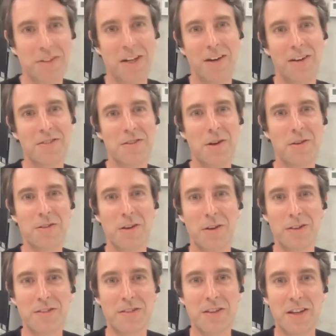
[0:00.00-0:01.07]
it's not as though
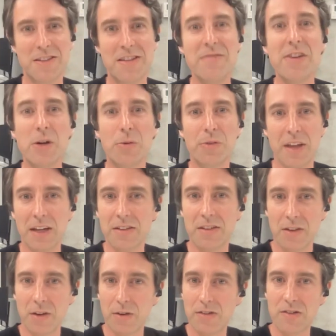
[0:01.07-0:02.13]
it's a difficult thing to
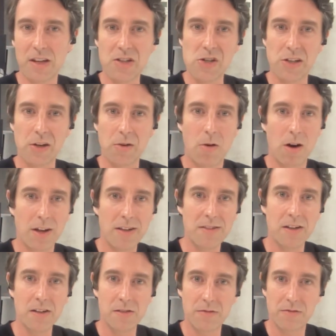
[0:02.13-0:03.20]
do. It's actually quite
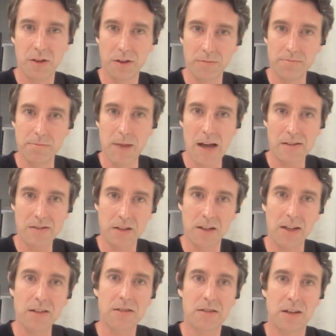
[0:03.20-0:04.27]
easy. It's a few mouse
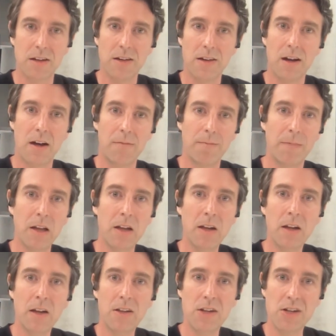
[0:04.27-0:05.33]
clicks and
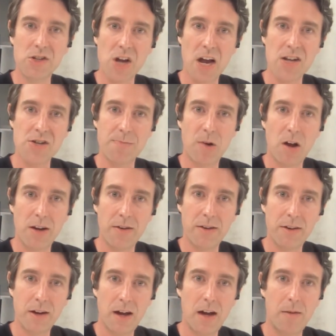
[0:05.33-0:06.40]
you can change your
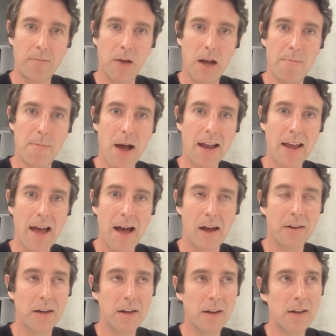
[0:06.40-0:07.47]
mind and back out.
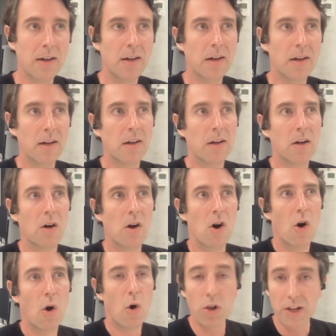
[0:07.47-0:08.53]

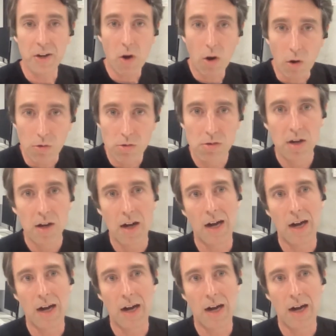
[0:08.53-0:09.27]
All in all,